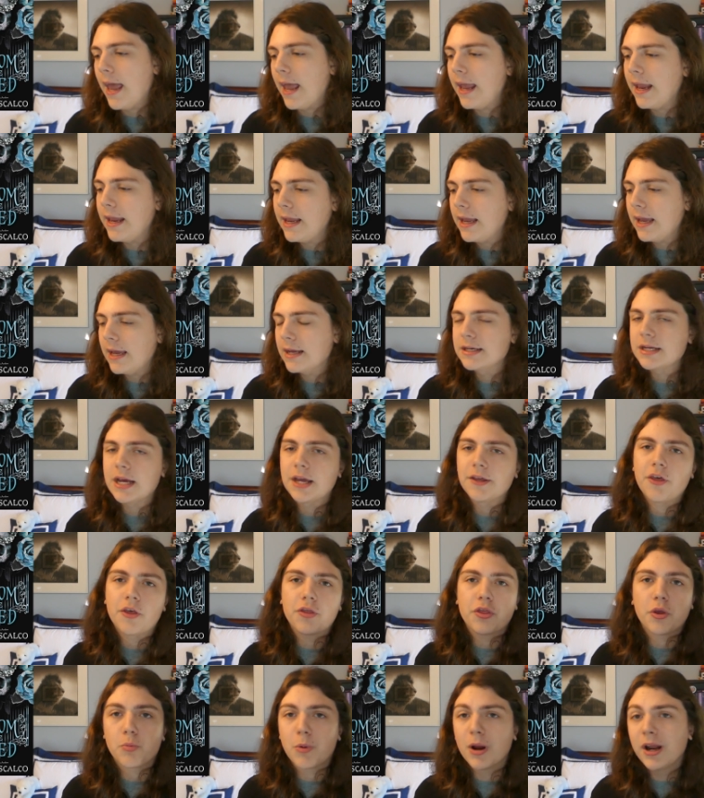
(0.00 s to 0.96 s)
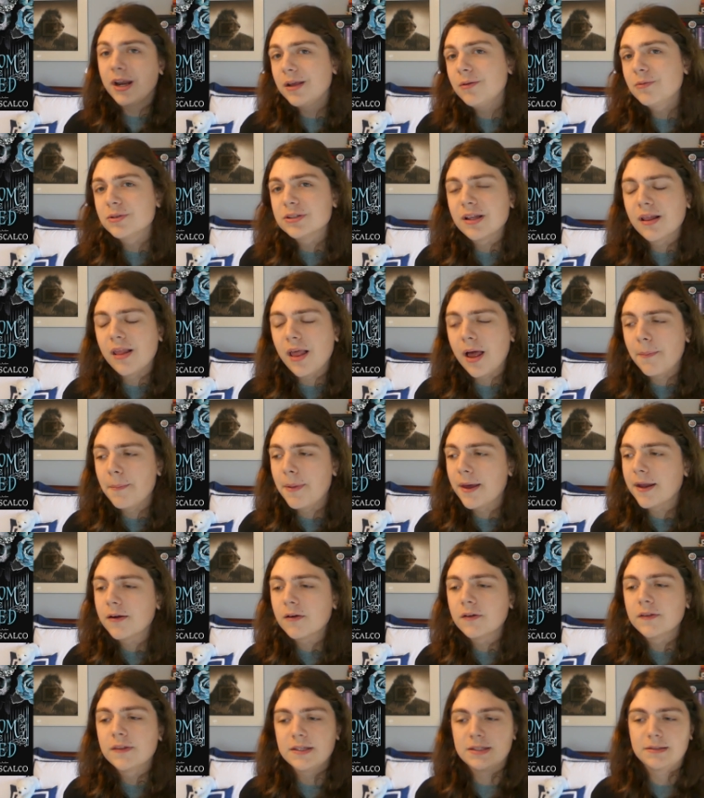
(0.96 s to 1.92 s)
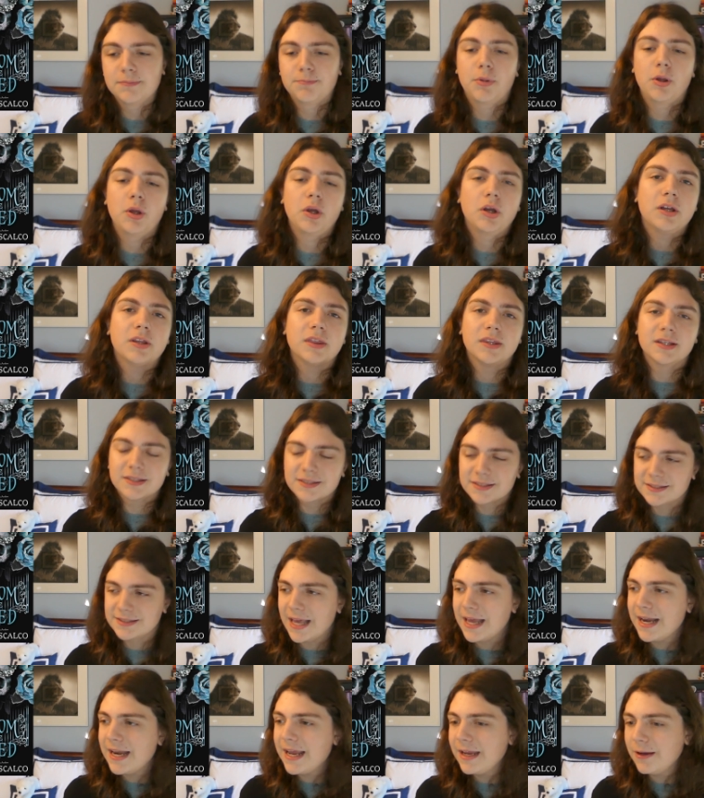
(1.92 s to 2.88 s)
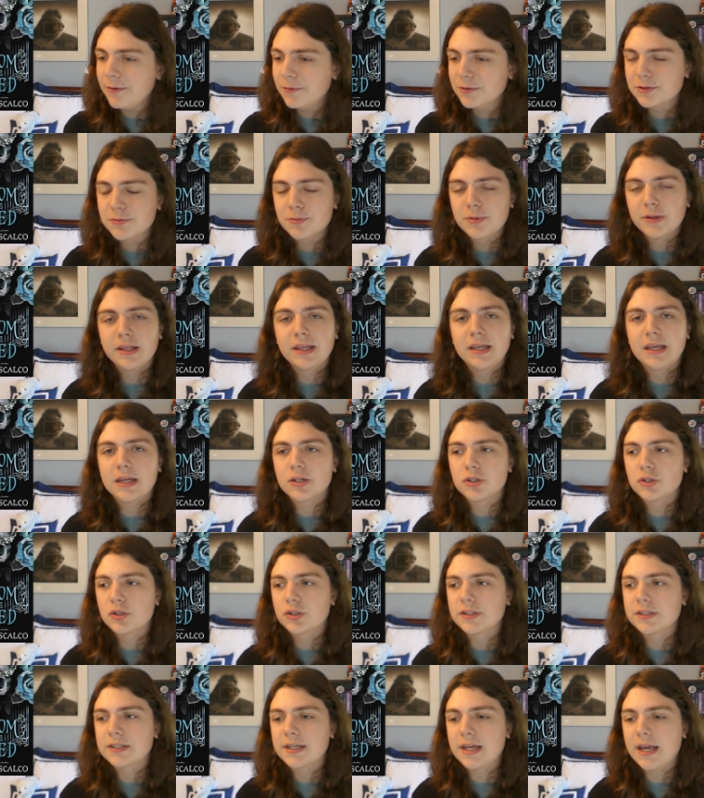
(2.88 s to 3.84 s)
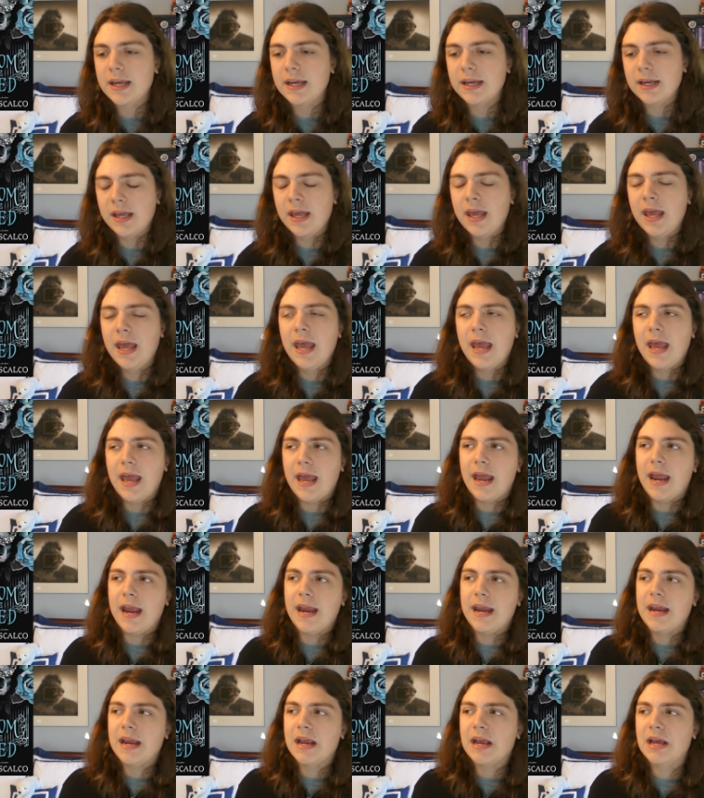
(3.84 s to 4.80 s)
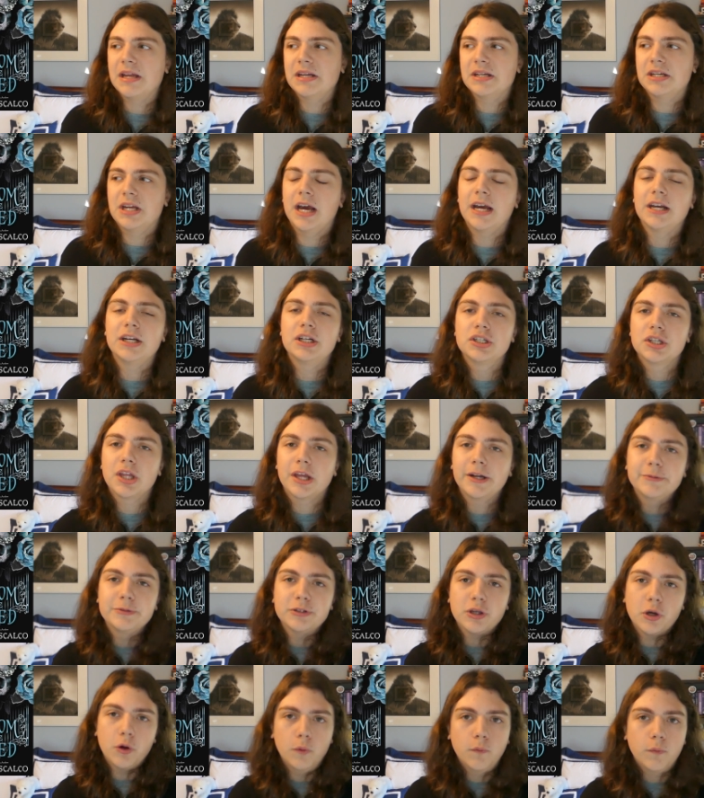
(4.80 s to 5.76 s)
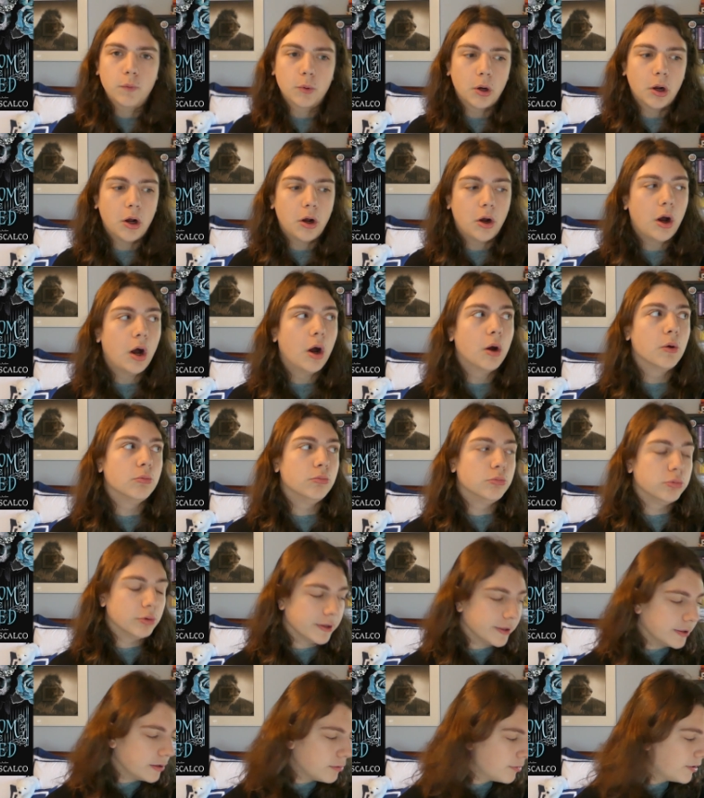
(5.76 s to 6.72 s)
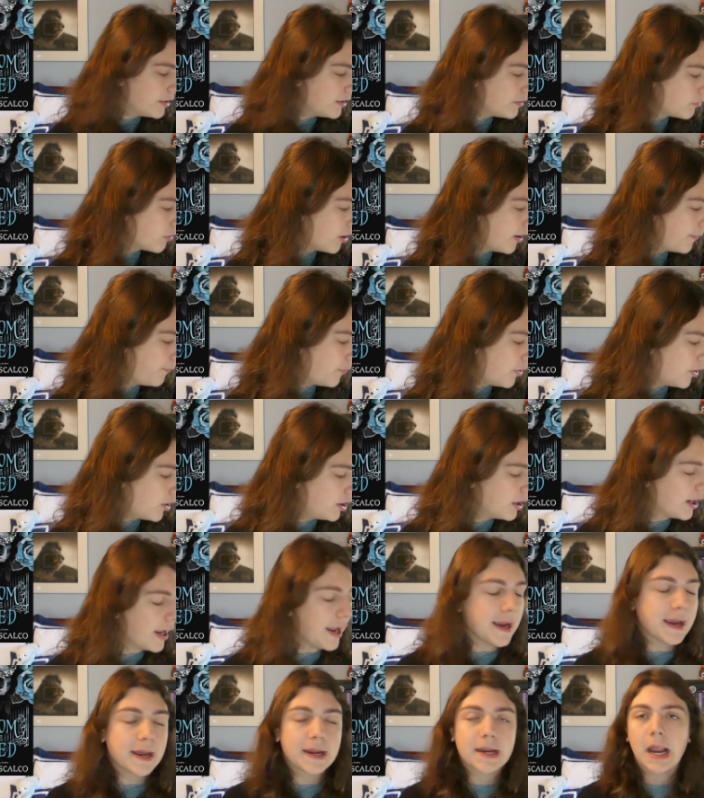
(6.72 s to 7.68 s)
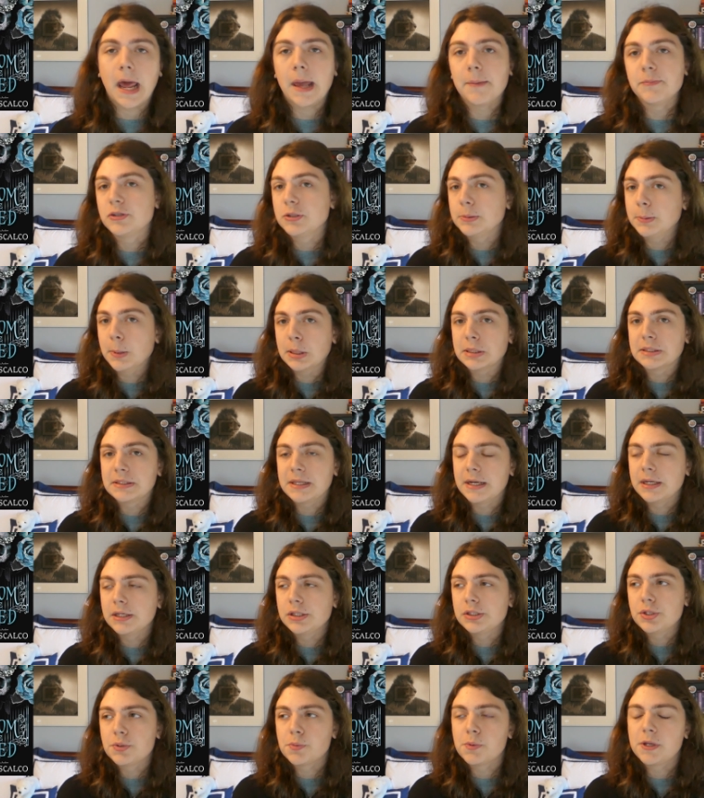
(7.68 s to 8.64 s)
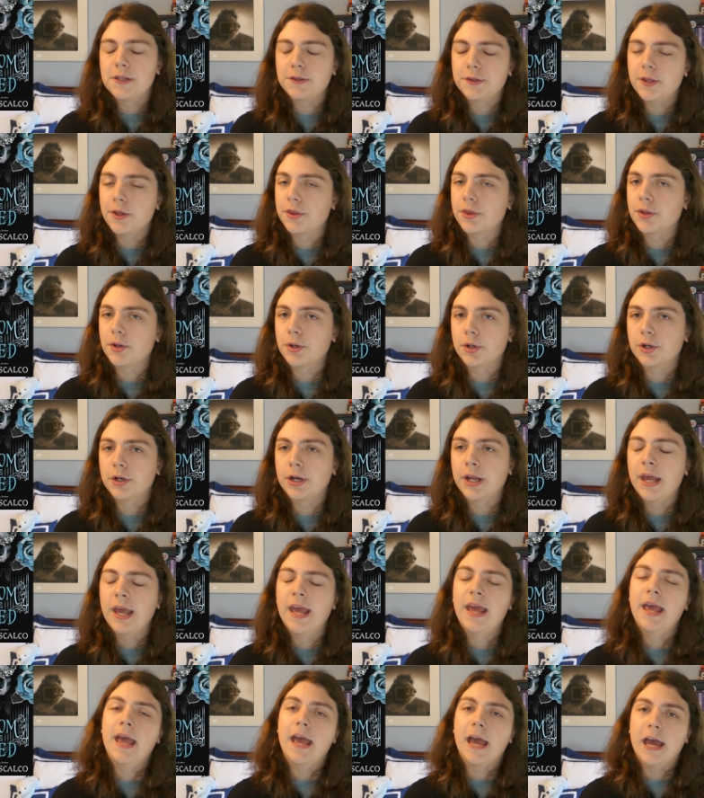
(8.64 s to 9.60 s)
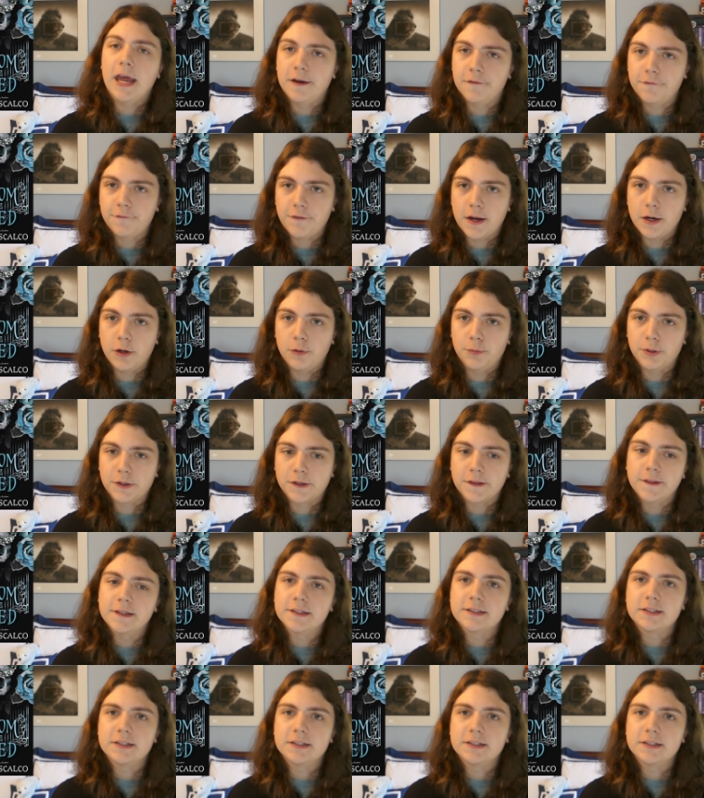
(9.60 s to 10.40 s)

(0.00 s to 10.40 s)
And I thought the writing was a lot better in this book. The setting was really interesting. And I just thought it was overall a really, really great book. And I'm super excited to read the third and final book in the